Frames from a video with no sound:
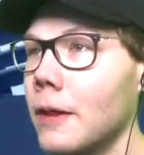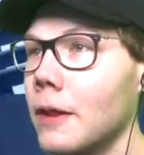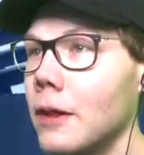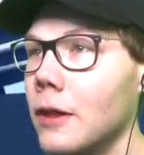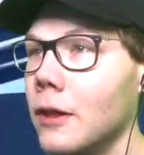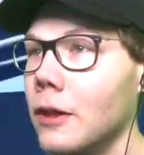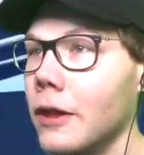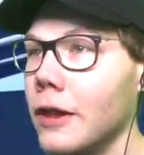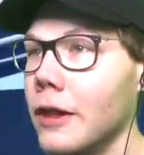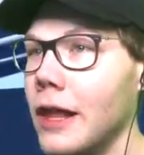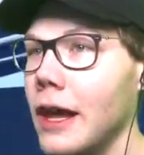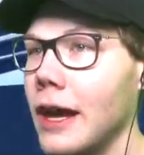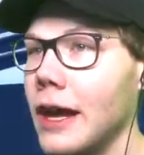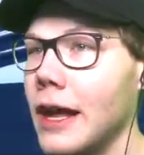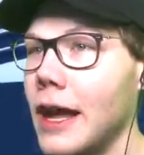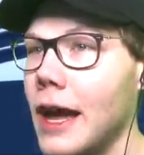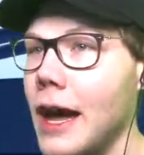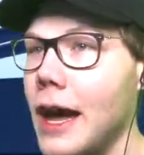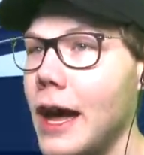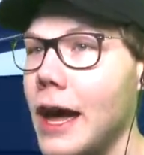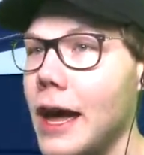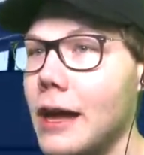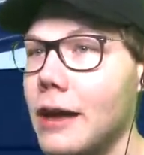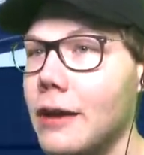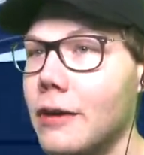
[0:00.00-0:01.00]
Look at that
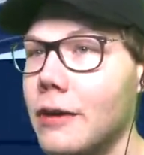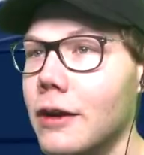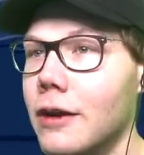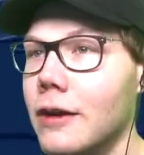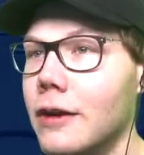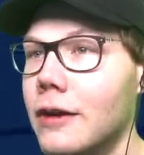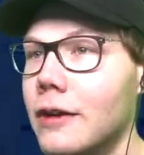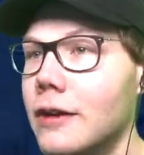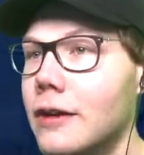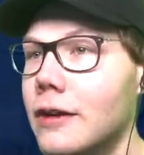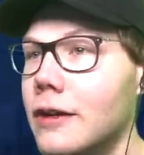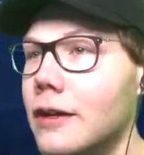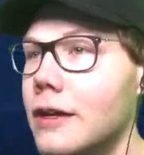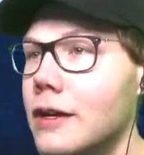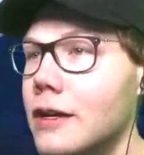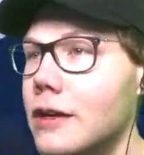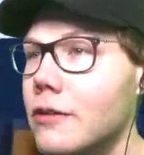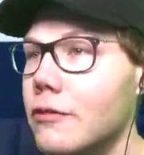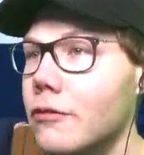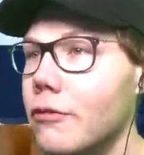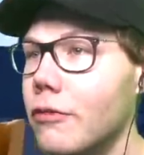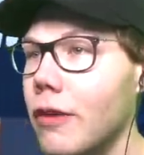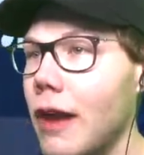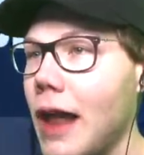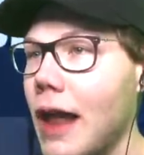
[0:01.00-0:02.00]

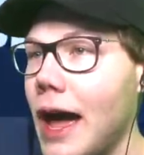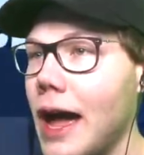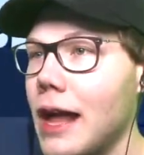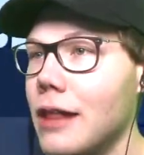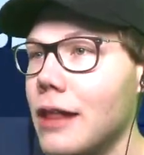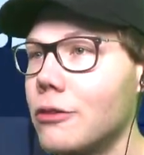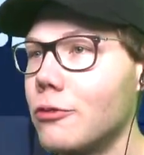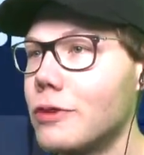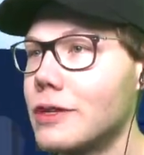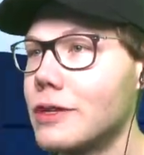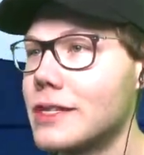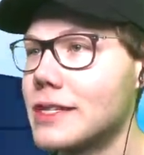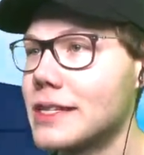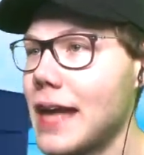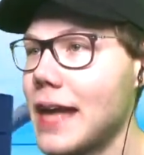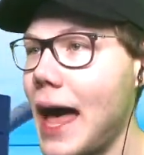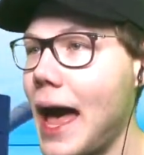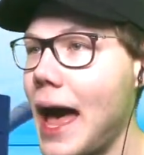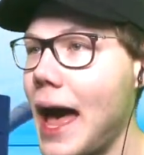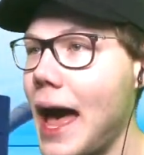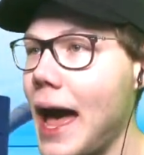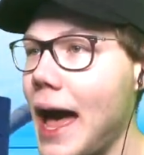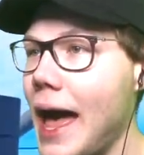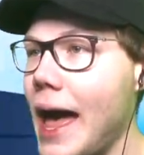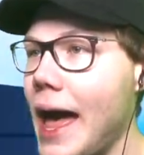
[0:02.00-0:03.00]
guy flying through the
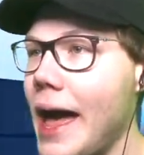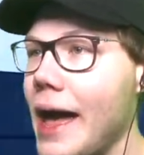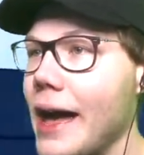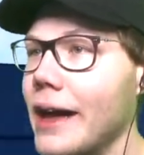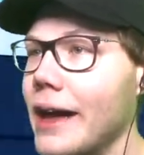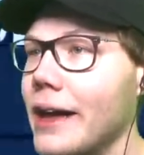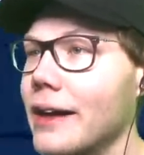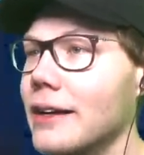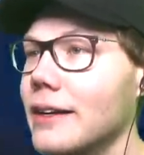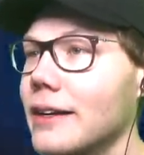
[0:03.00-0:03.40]
sky.